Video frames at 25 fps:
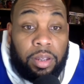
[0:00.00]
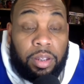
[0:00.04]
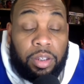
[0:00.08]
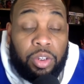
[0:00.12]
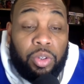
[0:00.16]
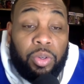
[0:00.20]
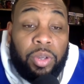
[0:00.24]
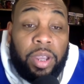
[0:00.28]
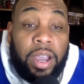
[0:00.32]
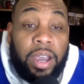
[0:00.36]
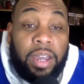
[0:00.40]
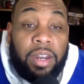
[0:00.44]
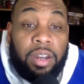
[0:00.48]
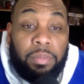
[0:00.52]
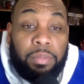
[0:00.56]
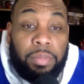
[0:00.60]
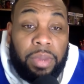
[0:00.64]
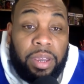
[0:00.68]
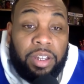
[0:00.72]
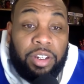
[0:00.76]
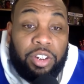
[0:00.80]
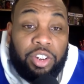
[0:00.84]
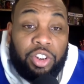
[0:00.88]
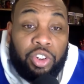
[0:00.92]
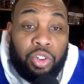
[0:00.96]
you got to
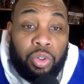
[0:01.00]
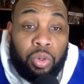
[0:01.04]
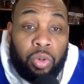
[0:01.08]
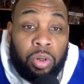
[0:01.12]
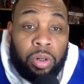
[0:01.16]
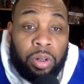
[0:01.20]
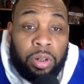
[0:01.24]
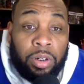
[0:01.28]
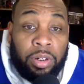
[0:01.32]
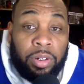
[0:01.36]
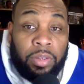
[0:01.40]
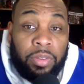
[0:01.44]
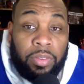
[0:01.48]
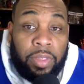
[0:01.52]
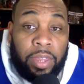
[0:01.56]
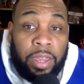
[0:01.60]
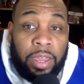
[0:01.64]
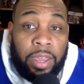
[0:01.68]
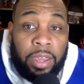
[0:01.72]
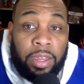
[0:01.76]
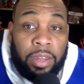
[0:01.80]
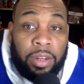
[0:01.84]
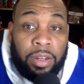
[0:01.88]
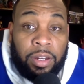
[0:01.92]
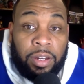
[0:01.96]
make sure
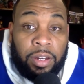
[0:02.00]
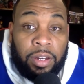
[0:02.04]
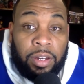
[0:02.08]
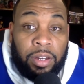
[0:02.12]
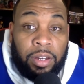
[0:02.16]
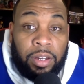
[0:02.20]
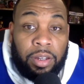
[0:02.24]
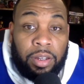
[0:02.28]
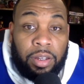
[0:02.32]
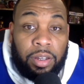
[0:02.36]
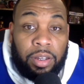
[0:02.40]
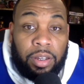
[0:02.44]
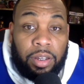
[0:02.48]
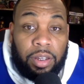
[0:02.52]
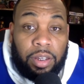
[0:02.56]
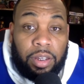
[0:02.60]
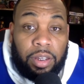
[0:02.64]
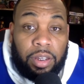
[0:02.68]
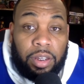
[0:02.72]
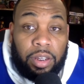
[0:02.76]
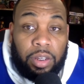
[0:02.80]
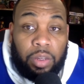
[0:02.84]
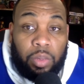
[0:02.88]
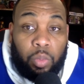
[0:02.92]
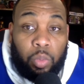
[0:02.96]
that
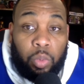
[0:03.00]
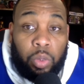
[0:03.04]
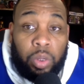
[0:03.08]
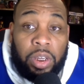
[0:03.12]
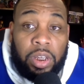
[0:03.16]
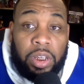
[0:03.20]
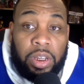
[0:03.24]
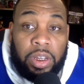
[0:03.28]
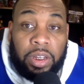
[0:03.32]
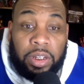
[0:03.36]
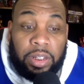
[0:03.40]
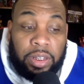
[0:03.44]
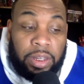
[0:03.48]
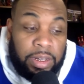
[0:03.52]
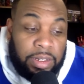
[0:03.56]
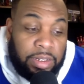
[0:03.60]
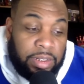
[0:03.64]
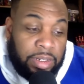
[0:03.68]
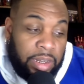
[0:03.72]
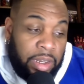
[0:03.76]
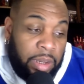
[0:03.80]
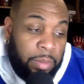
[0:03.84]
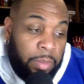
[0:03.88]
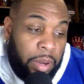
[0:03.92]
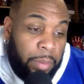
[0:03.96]
we get that
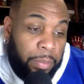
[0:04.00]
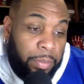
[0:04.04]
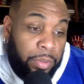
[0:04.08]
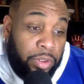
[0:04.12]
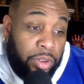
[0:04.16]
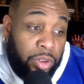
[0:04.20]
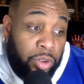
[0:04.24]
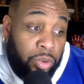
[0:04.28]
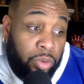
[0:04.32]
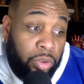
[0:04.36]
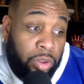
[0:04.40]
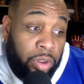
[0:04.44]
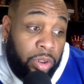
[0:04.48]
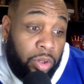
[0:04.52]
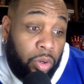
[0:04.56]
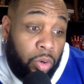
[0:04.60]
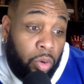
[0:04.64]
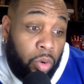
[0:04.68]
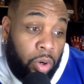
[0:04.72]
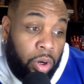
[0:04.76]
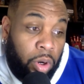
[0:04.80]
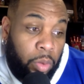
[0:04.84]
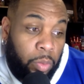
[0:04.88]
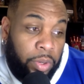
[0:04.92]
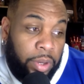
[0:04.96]
same opportunity
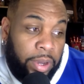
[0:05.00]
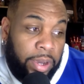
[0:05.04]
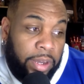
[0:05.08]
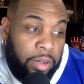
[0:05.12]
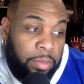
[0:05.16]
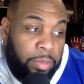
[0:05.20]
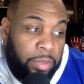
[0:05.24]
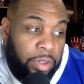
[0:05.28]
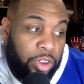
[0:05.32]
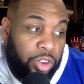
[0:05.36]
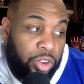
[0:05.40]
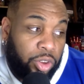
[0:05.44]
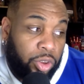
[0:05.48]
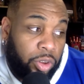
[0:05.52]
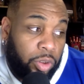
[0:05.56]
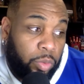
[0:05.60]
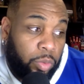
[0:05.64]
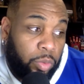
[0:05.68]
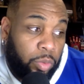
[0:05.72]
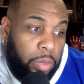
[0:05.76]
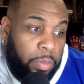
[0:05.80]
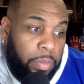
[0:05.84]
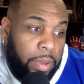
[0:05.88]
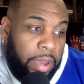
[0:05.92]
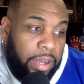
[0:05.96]
or we got to make sure that
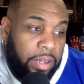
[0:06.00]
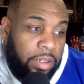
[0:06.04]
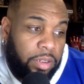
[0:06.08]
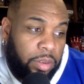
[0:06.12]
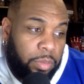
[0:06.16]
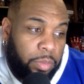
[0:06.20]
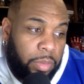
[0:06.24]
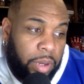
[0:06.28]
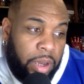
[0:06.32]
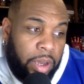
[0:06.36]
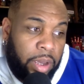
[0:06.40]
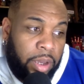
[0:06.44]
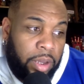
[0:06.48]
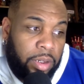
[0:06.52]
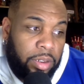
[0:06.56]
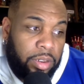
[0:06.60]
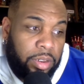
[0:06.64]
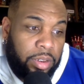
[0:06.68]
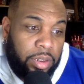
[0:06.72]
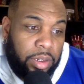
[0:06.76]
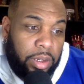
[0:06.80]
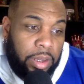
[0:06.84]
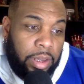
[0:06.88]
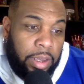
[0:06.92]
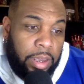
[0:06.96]
we
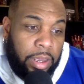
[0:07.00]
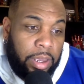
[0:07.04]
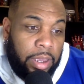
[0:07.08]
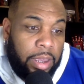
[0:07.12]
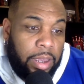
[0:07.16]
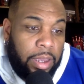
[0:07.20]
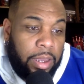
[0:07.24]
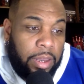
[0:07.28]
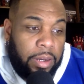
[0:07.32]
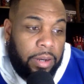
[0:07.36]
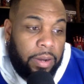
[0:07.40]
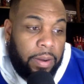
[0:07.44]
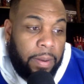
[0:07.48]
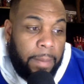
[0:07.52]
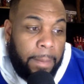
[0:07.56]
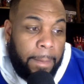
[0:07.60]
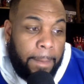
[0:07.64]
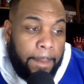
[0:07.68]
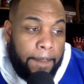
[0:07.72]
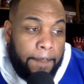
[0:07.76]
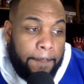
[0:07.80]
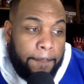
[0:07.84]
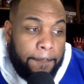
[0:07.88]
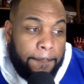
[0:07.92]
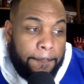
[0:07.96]
maximize and
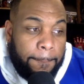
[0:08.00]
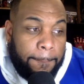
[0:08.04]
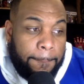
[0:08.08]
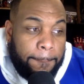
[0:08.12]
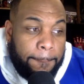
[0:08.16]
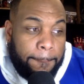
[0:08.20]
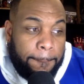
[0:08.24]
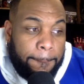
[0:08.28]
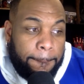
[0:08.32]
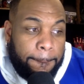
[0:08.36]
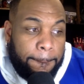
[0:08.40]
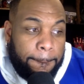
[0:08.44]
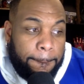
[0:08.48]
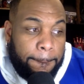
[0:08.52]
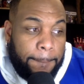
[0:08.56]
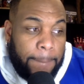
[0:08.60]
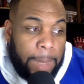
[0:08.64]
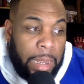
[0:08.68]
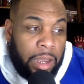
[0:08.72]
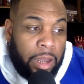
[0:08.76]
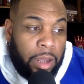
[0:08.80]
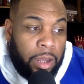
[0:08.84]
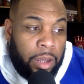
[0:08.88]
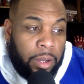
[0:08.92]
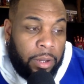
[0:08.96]

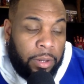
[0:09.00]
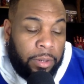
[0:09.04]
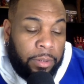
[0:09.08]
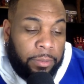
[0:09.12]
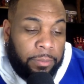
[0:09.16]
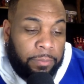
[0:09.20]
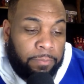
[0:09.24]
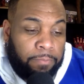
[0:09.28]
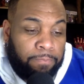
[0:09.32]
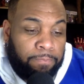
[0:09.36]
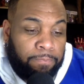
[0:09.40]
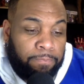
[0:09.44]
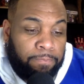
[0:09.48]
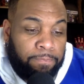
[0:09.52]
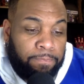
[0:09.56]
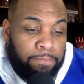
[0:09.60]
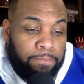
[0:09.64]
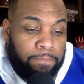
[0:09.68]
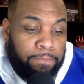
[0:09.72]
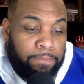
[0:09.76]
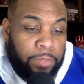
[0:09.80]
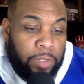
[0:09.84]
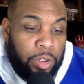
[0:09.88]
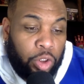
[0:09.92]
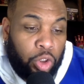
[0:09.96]
um
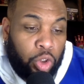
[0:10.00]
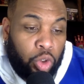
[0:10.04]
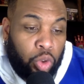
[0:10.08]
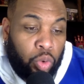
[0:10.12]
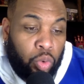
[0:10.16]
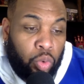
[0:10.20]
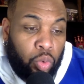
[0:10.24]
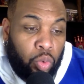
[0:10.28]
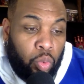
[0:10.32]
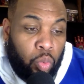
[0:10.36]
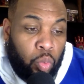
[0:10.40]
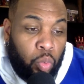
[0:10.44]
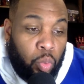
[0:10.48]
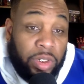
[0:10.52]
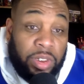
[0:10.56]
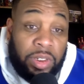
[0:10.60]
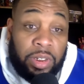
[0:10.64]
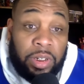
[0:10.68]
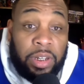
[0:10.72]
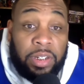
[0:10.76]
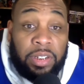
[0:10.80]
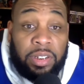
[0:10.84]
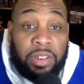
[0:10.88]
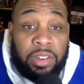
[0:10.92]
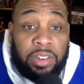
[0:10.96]
do what's
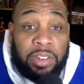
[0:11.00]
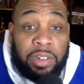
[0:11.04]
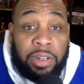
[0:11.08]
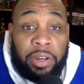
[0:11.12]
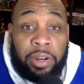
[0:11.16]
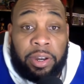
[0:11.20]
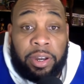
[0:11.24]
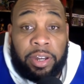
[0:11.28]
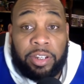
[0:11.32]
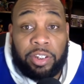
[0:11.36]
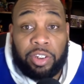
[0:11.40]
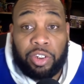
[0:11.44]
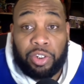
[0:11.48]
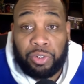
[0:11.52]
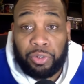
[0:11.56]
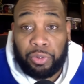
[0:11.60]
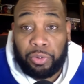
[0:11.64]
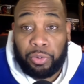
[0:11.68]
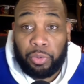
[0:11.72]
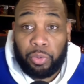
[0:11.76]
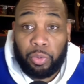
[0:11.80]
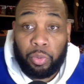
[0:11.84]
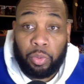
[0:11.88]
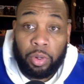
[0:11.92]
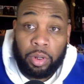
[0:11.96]
necessary
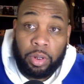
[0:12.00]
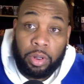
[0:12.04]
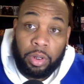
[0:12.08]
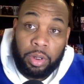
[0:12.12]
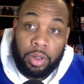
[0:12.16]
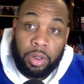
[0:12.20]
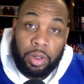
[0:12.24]
to